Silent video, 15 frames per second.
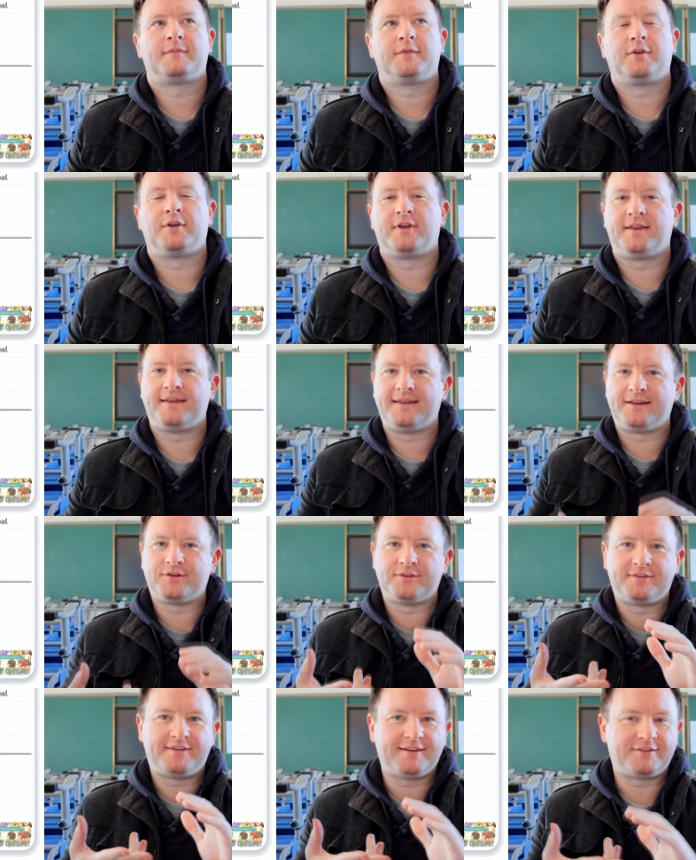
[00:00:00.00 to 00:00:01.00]
You're going to need
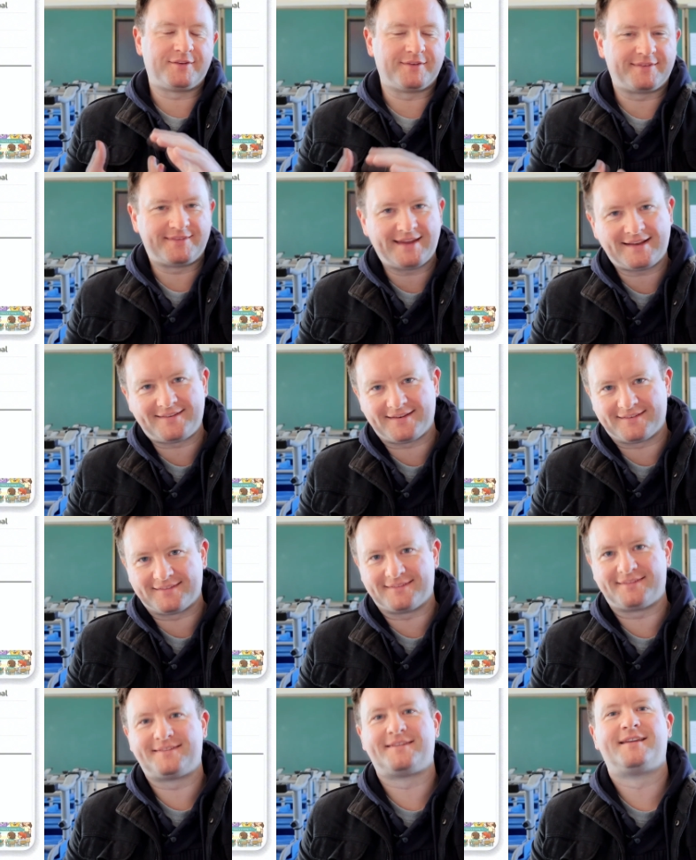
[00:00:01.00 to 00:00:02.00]
consistent
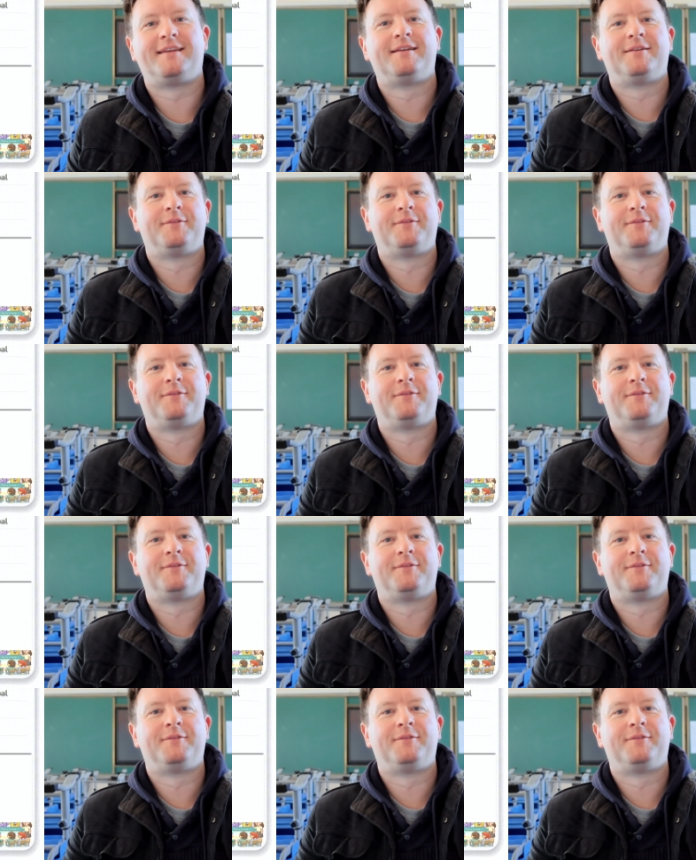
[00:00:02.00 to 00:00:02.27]
settings.